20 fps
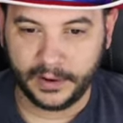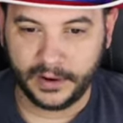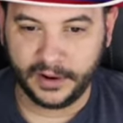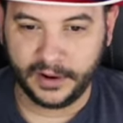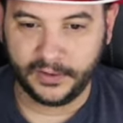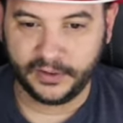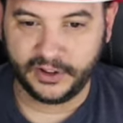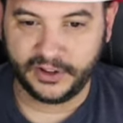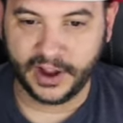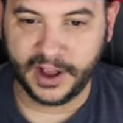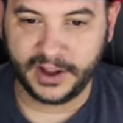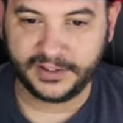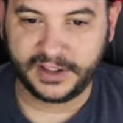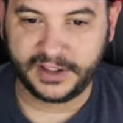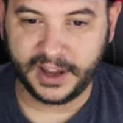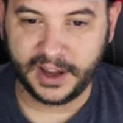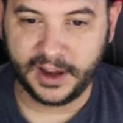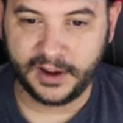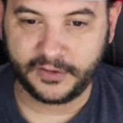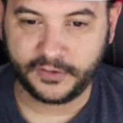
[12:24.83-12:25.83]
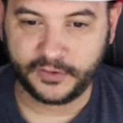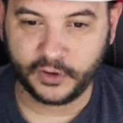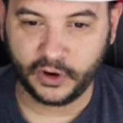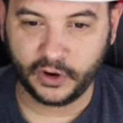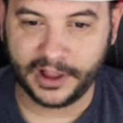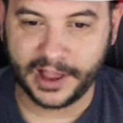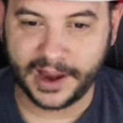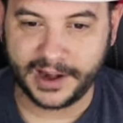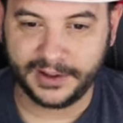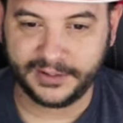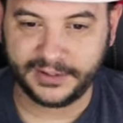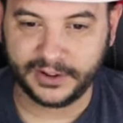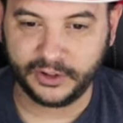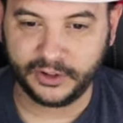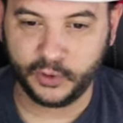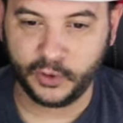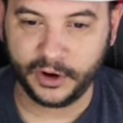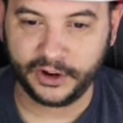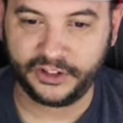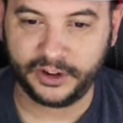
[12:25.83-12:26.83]
Uh, Dante Ferletti
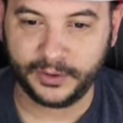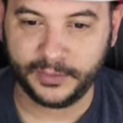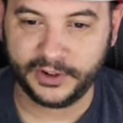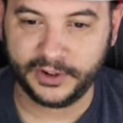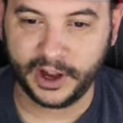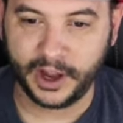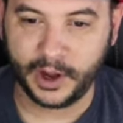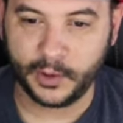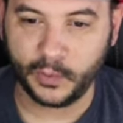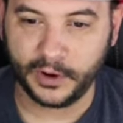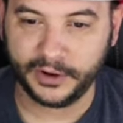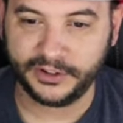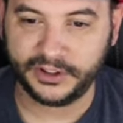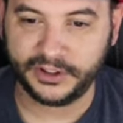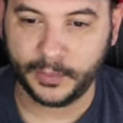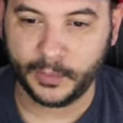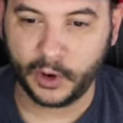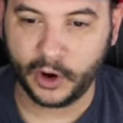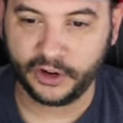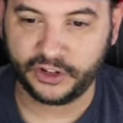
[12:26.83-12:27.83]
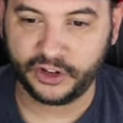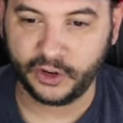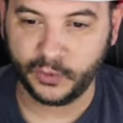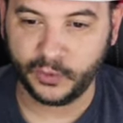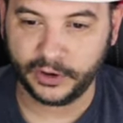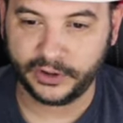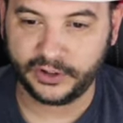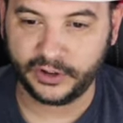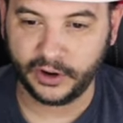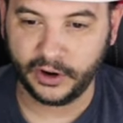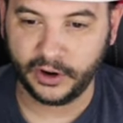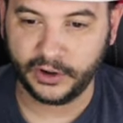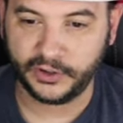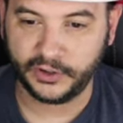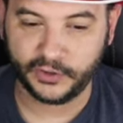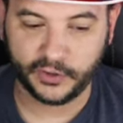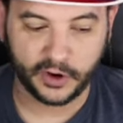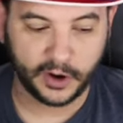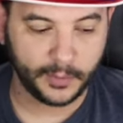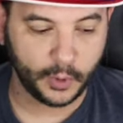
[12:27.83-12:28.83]
says Grisham done once the Martian
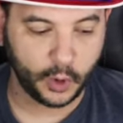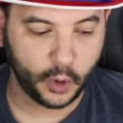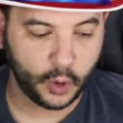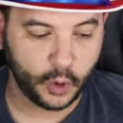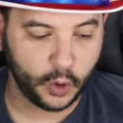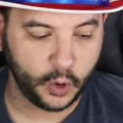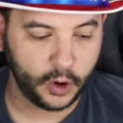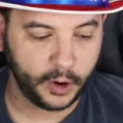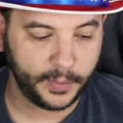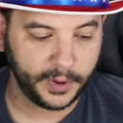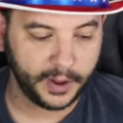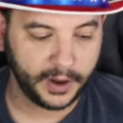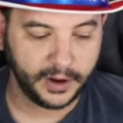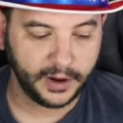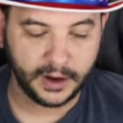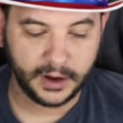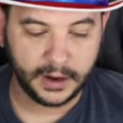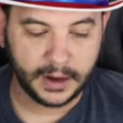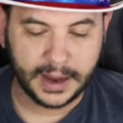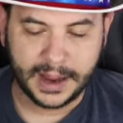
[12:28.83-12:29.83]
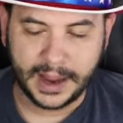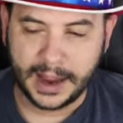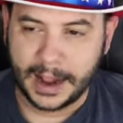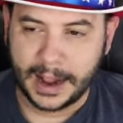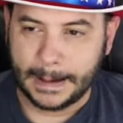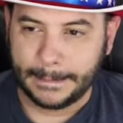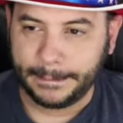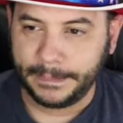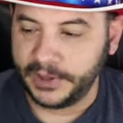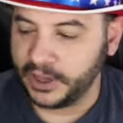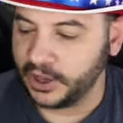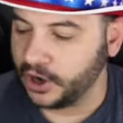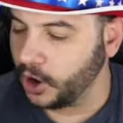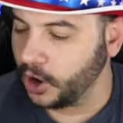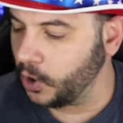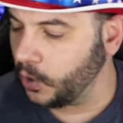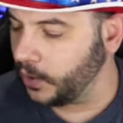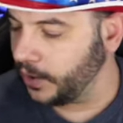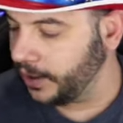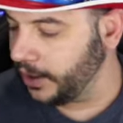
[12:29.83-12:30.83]
returns from orbit. You
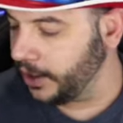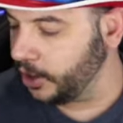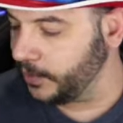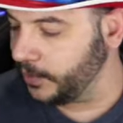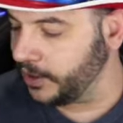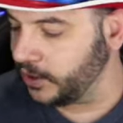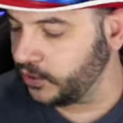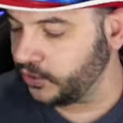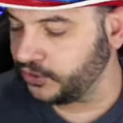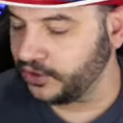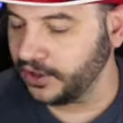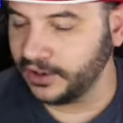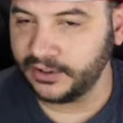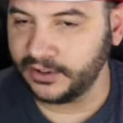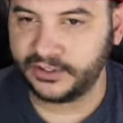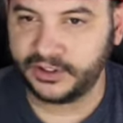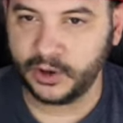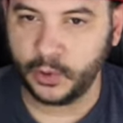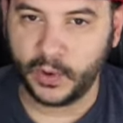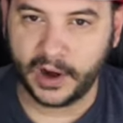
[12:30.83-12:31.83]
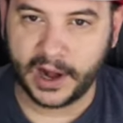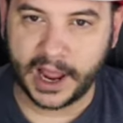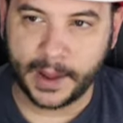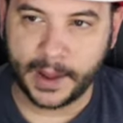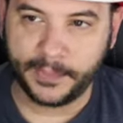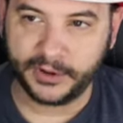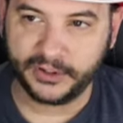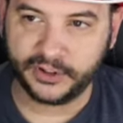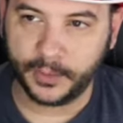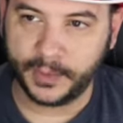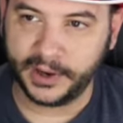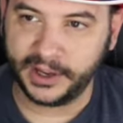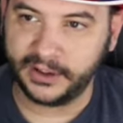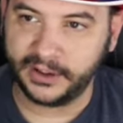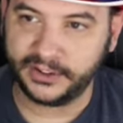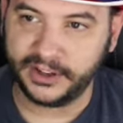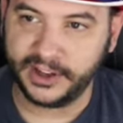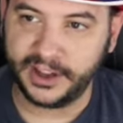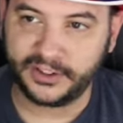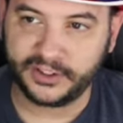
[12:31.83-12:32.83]
know, it'll be interesting to see what happens there
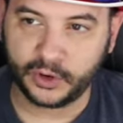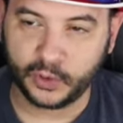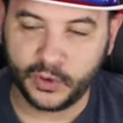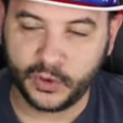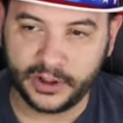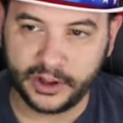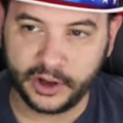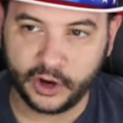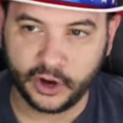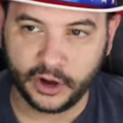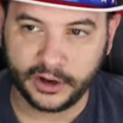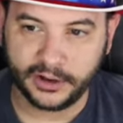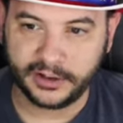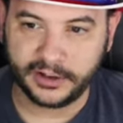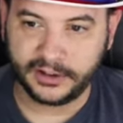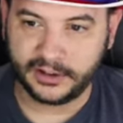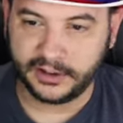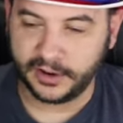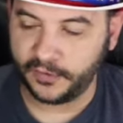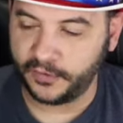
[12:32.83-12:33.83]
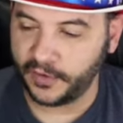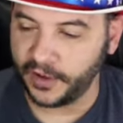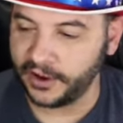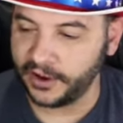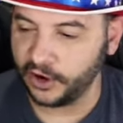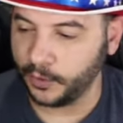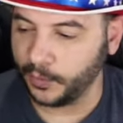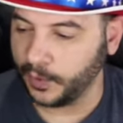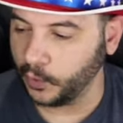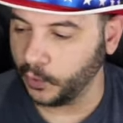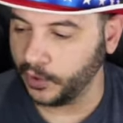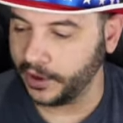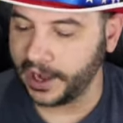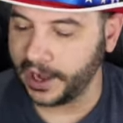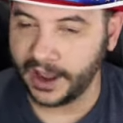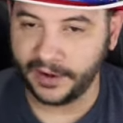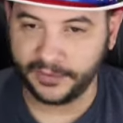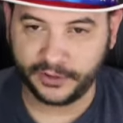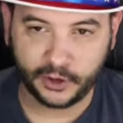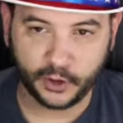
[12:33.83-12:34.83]
because he is a really good defender, but we're
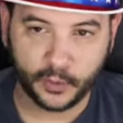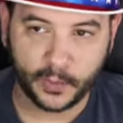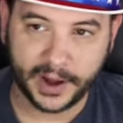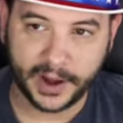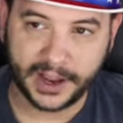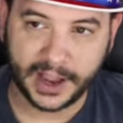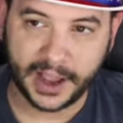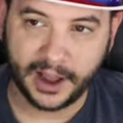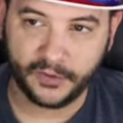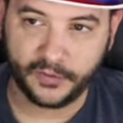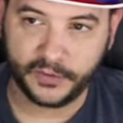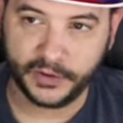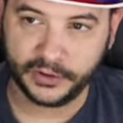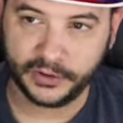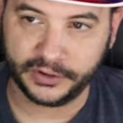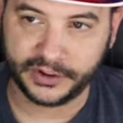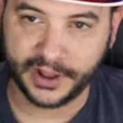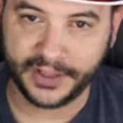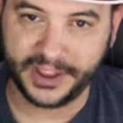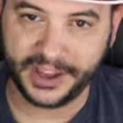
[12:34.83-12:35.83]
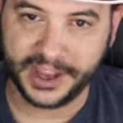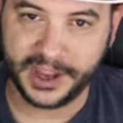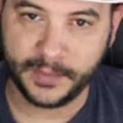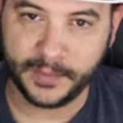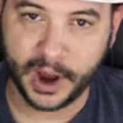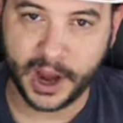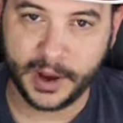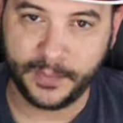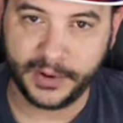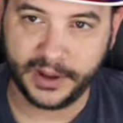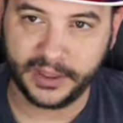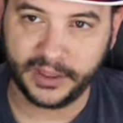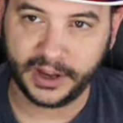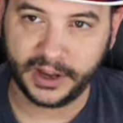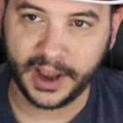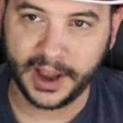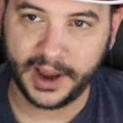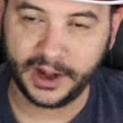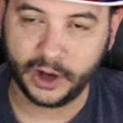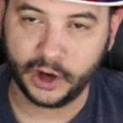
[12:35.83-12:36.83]
going to have too many outfielders. I think he might be the
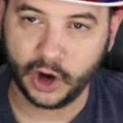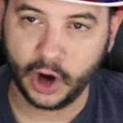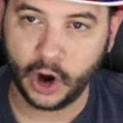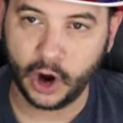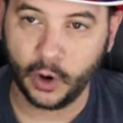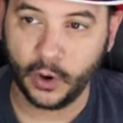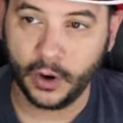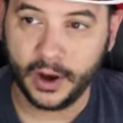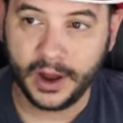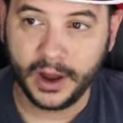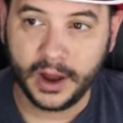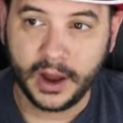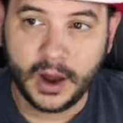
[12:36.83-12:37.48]
guy to go.